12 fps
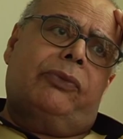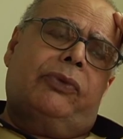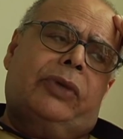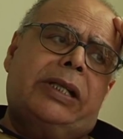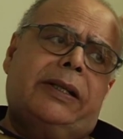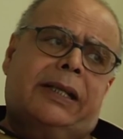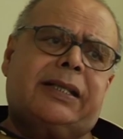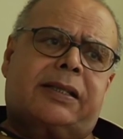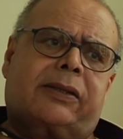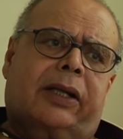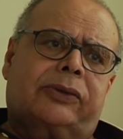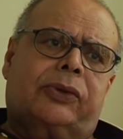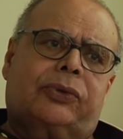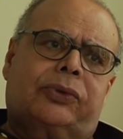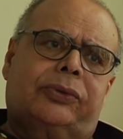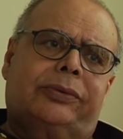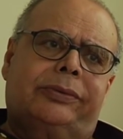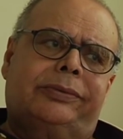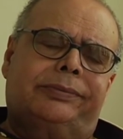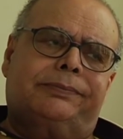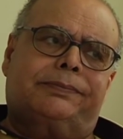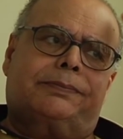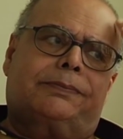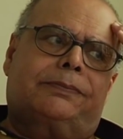this started
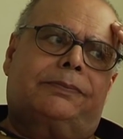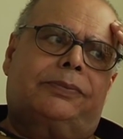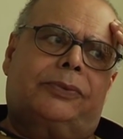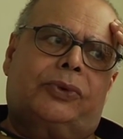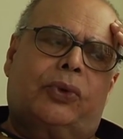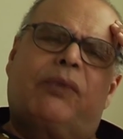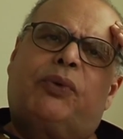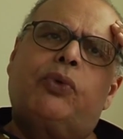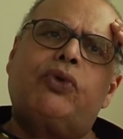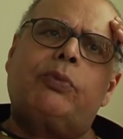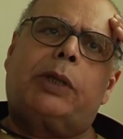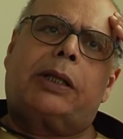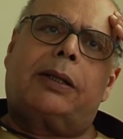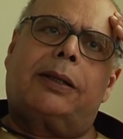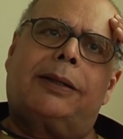to confuse me.